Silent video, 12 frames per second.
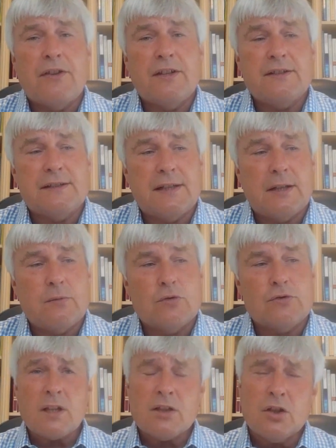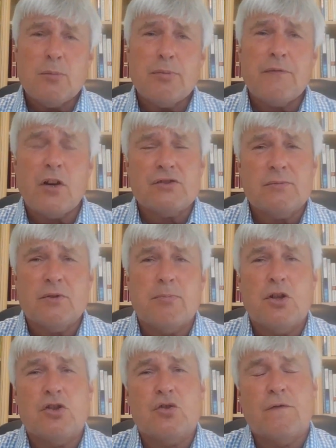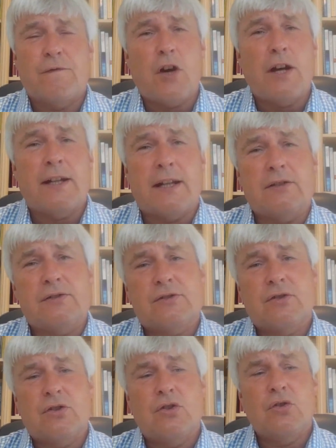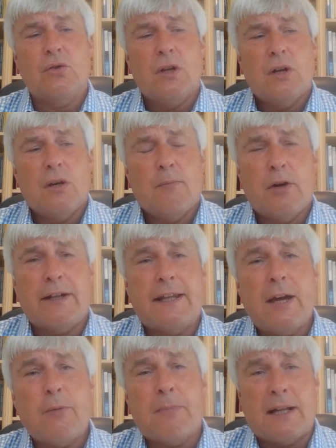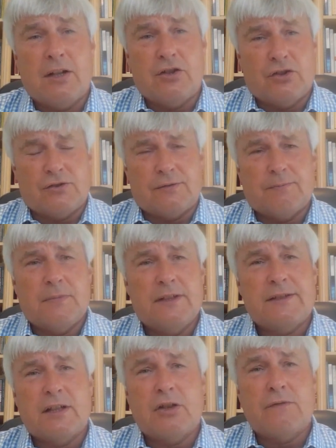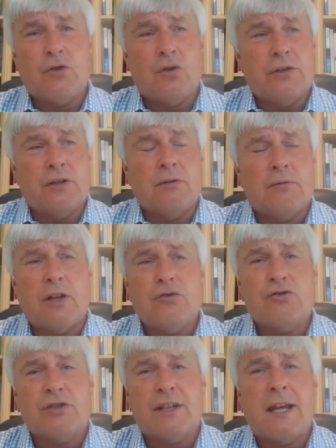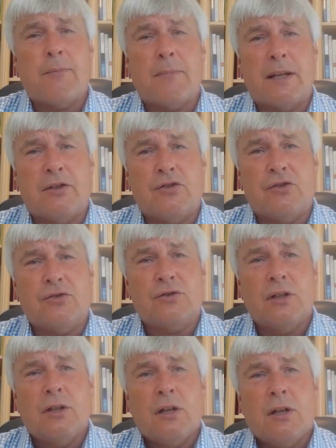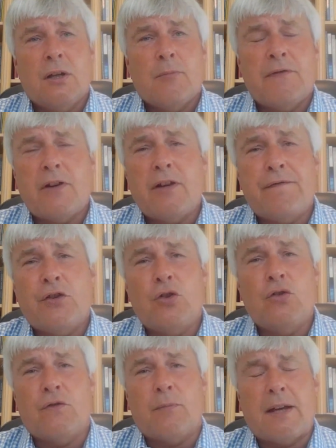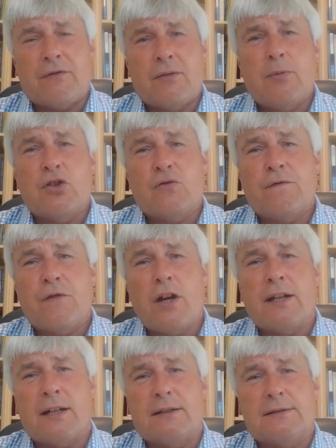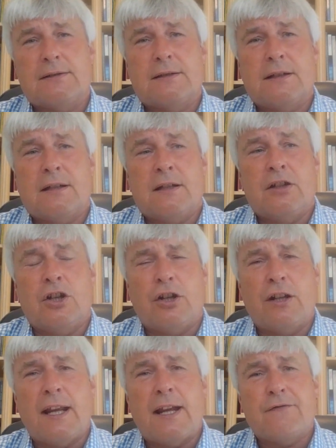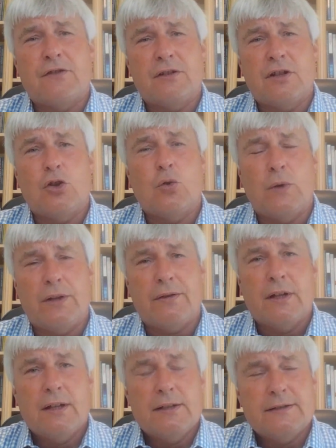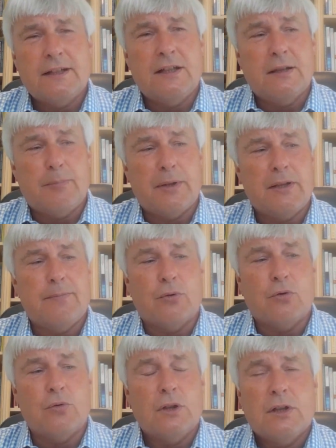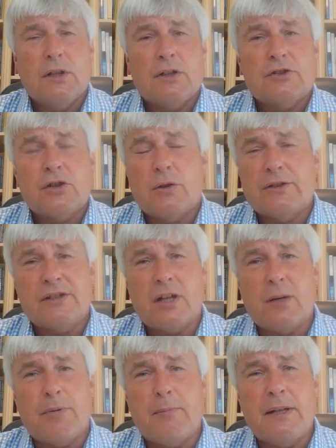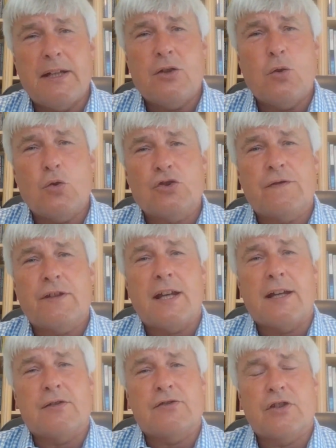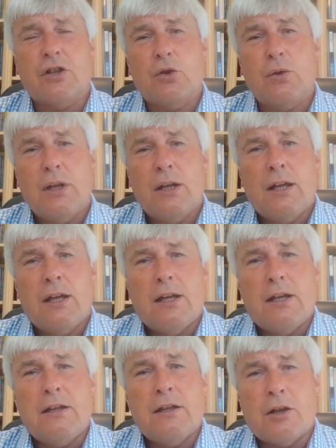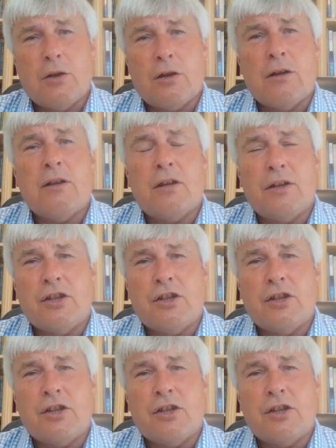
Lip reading: the things he said was, "Can you provide some commercial finance to my account managers?" He said, "I've got, hundreds of account managers, but very few of them have commercial finance, and they have to deal with senior people. So I set up a mini course for that. So, like